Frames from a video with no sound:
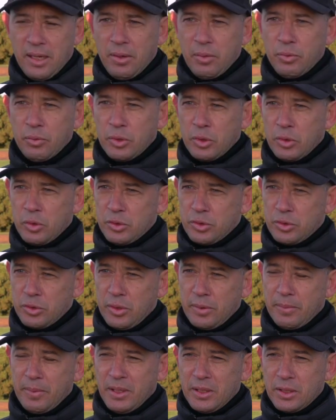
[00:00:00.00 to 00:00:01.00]
I wouldn't
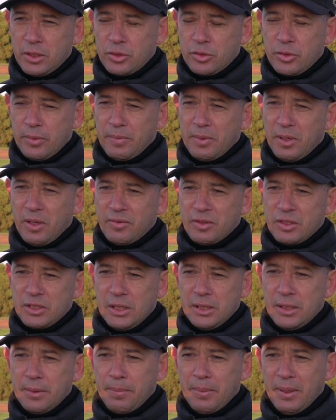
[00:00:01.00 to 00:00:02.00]
concern about the trip. But
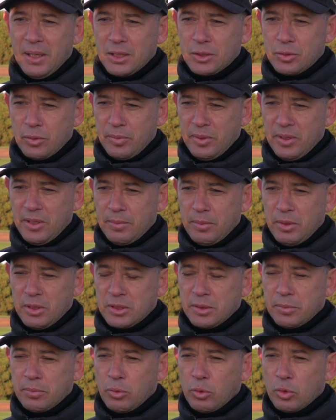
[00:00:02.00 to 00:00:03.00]
obviously the pace will be the
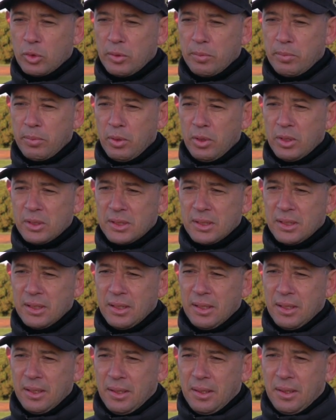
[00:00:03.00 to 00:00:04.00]
most important part.
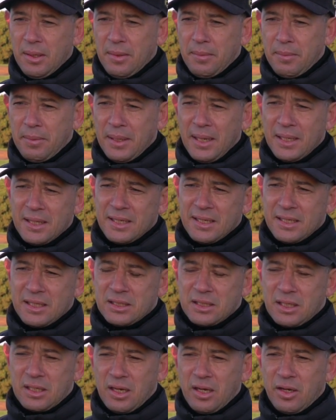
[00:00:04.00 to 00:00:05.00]
But I think
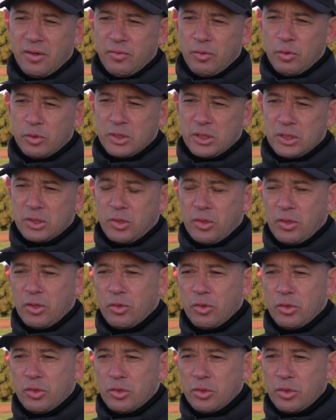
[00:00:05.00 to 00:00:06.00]
he's a kind of horse that's got a
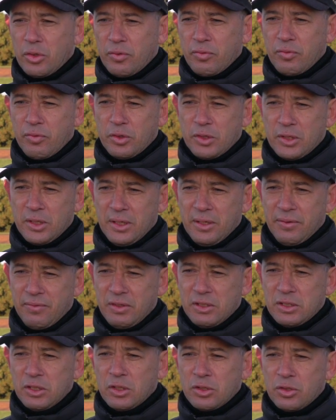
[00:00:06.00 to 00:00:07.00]
good turn of foot, and if
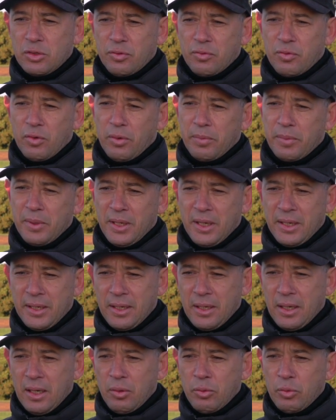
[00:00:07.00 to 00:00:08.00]
he's not too far
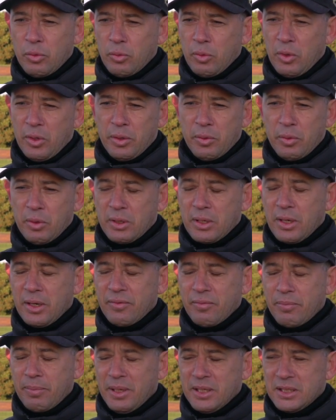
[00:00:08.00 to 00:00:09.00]
behind, I wouldn't worry what kind
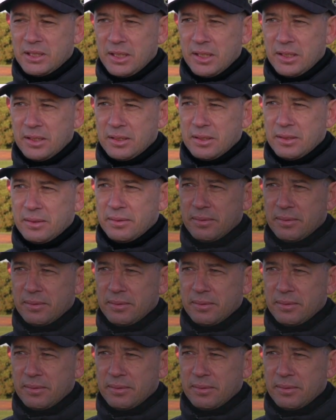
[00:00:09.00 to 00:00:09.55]
of pace it is.